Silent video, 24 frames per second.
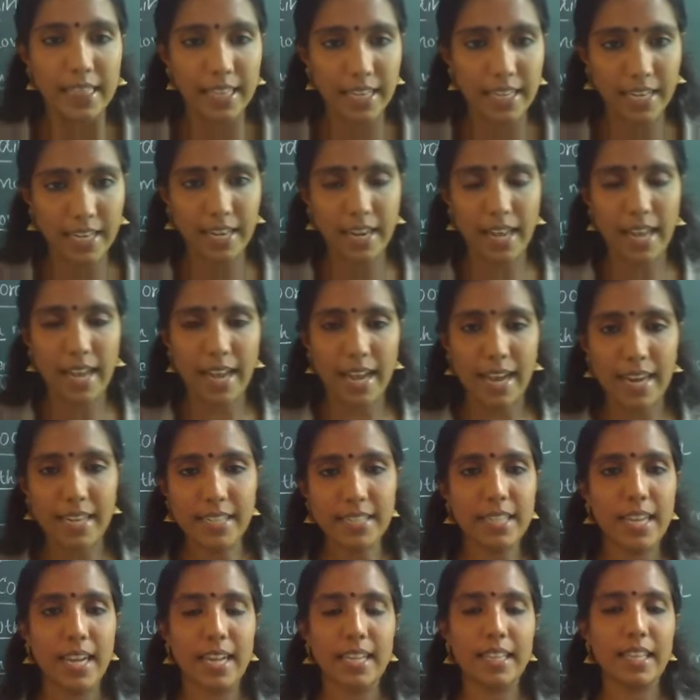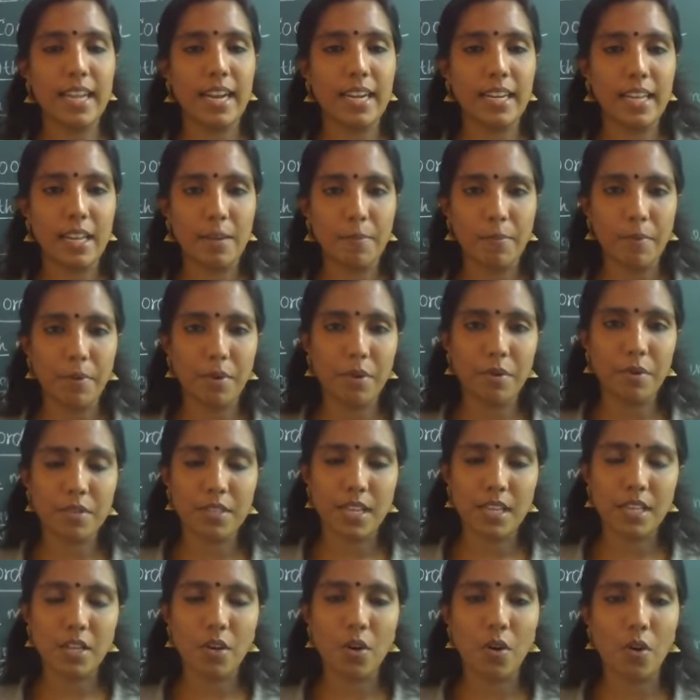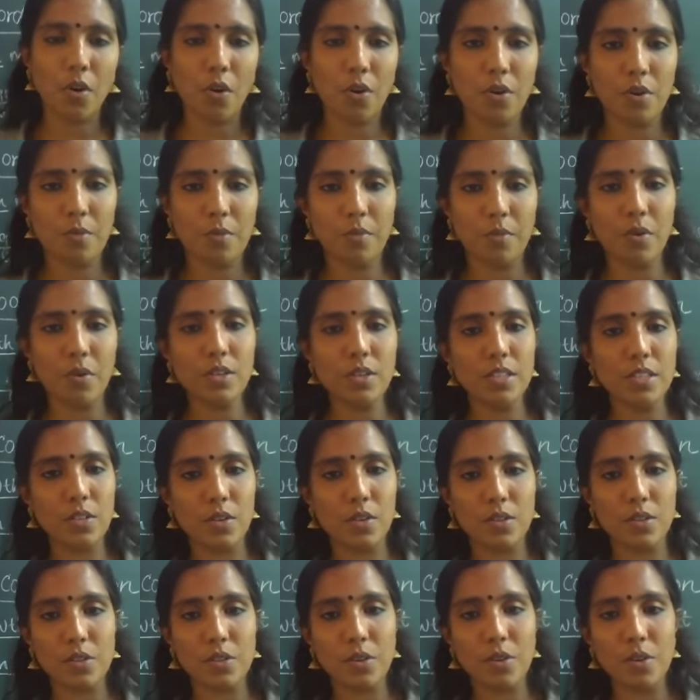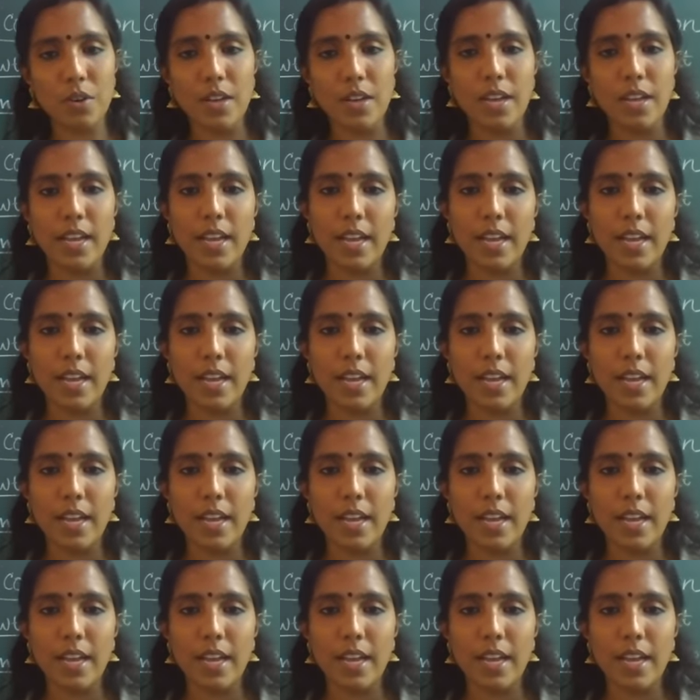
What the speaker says: the glands and that are producing the hormones also